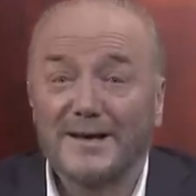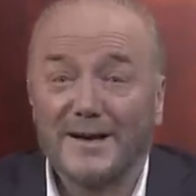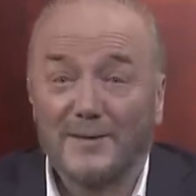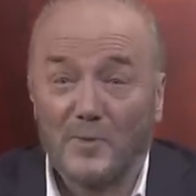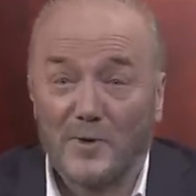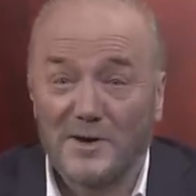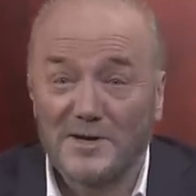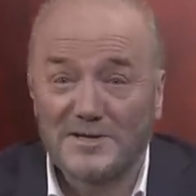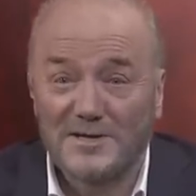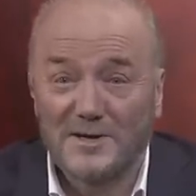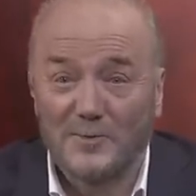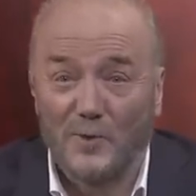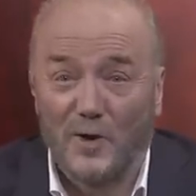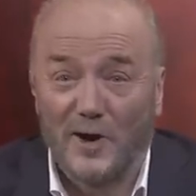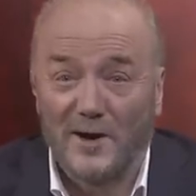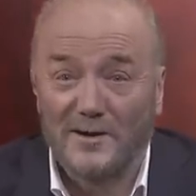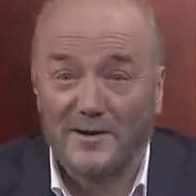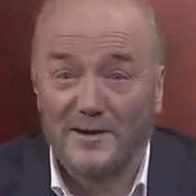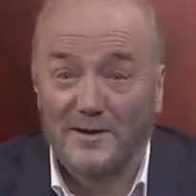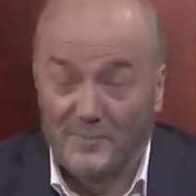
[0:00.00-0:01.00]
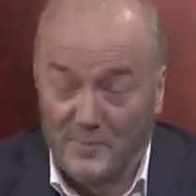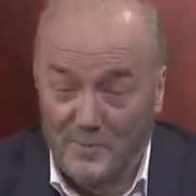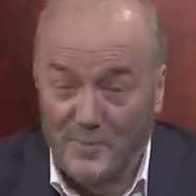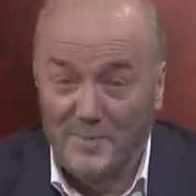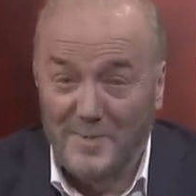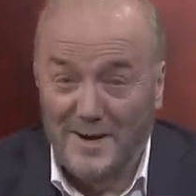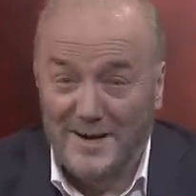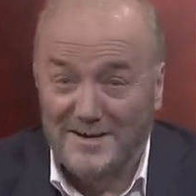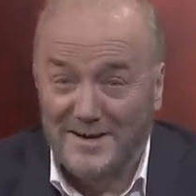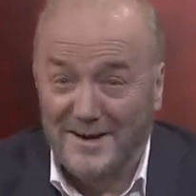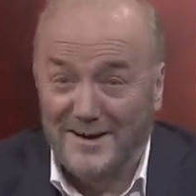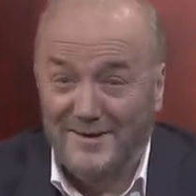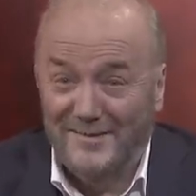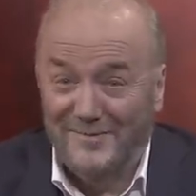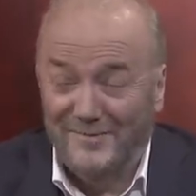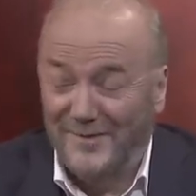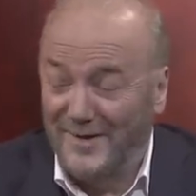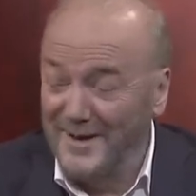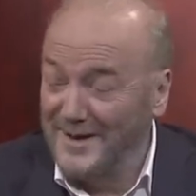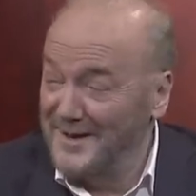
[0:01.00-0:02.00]
and what does he want? We better
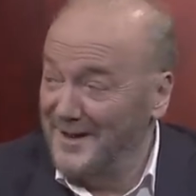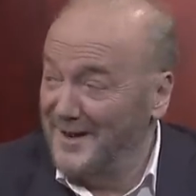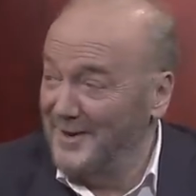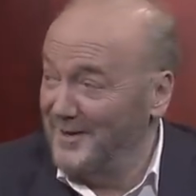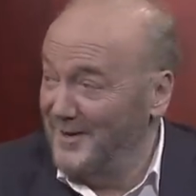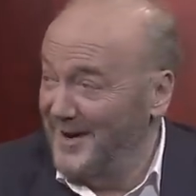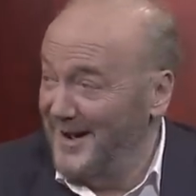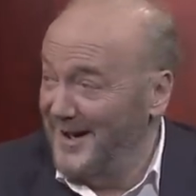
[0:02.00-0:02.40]
find out.